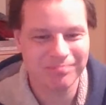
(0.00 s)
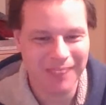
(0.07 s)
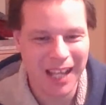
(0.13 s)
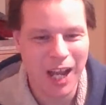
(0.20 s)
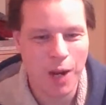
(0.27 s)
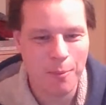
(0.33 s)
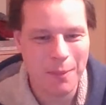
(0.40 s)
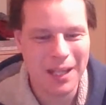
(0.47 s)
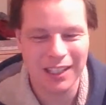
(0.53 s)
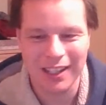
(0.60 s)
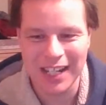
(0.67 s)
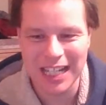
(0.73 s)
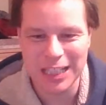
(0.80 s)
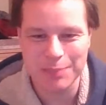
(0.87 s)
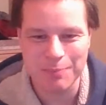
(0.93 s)
how many
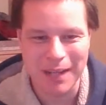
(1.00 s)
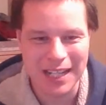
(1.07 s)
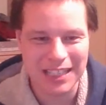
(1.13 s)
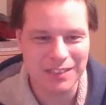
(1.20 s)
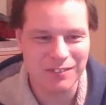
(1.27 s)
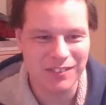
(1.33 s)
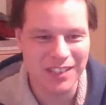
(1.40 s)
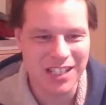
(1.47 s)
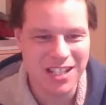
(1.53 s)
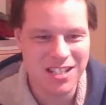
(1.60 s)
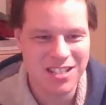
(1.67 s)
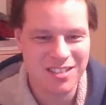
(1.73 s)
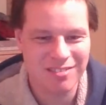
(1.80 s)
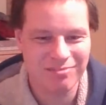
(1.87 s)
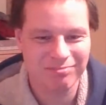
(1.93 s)
I expected for
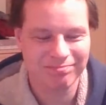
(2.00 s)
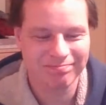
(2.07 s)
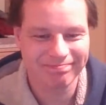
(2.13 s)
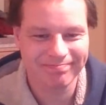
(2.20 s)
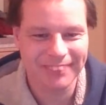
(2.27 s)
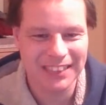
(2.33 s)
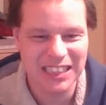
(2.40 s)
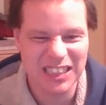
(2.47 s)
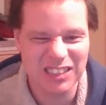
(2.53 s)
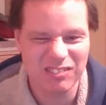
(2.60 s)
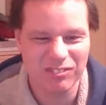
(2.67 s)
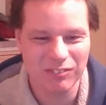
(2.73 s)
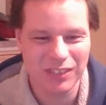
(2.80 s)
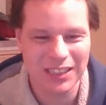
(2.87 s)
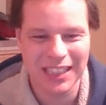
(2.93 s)
this. I didn't
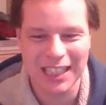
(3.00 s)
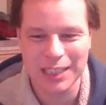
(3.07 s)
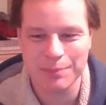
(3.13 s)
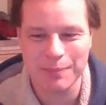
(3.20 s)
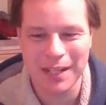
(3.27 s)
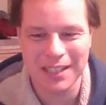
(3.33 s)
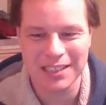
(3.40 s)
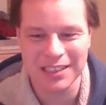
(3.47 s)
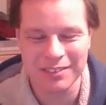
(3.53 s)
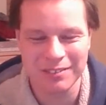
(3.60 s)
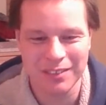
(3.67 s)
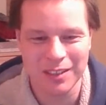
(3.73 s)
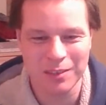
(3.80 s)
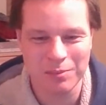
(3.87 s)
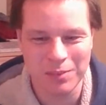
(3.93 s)
expect a
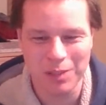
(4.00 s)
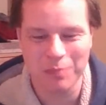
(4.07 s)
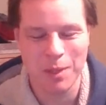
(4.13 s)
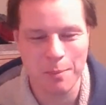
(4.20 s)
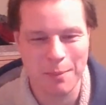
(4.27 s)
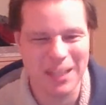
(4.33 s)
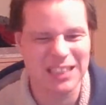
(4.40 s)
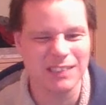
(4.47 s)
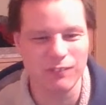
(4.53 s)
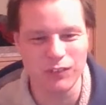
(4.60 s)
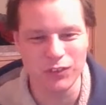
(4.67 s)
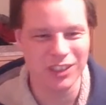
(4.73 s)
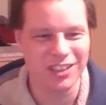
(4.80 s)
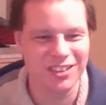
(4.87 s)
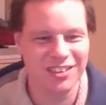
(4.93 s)
massive
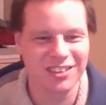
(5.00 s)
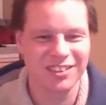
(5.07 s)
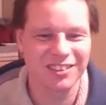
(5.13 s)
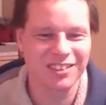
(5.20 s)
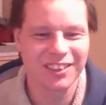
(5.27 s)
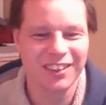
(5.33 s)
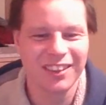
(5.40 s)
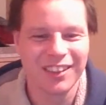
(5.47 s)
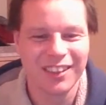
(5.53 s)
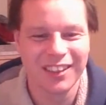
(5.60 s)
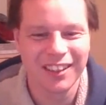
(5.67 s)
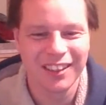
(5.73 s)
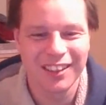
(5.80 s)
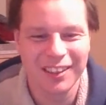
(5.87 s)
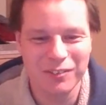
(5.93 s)
audience
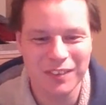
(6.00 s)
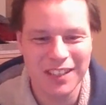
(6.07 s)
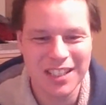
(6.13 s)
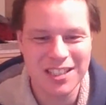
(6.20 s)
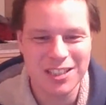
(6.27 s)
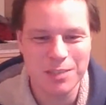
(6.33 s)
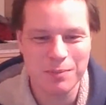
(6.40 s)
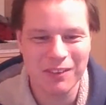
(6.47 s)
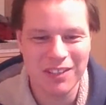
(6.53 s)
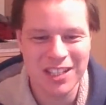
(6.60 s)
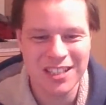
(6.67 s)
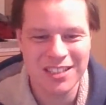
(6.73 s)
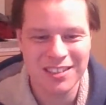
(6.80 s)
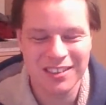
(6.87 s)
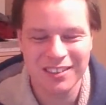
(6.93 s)
for this, to be
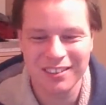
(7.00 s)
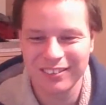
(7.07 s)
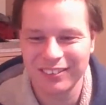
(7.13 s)
honest.